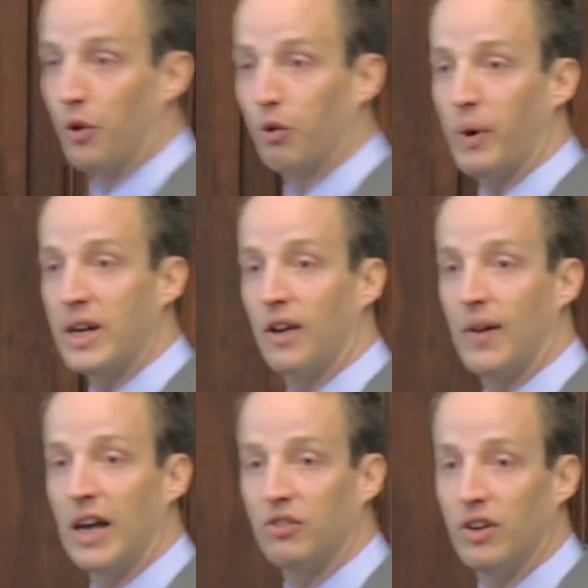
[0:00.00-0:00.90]
if those
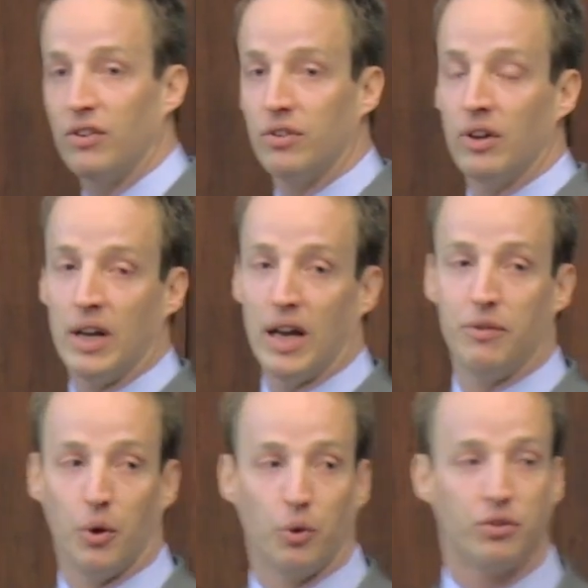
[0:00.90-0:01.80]
regulations,
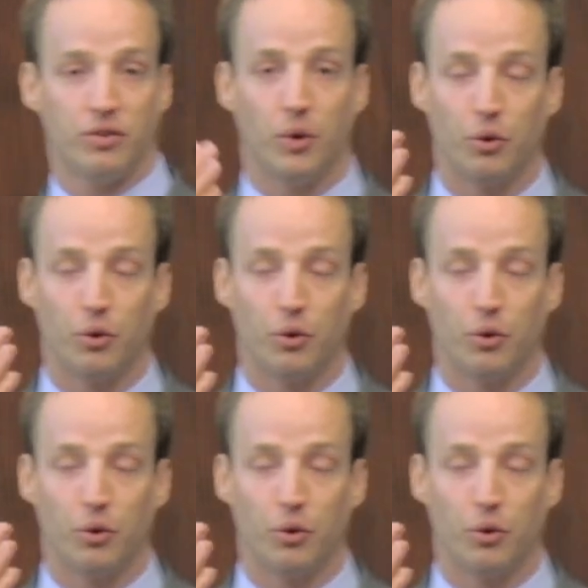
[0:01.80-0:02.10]
if those,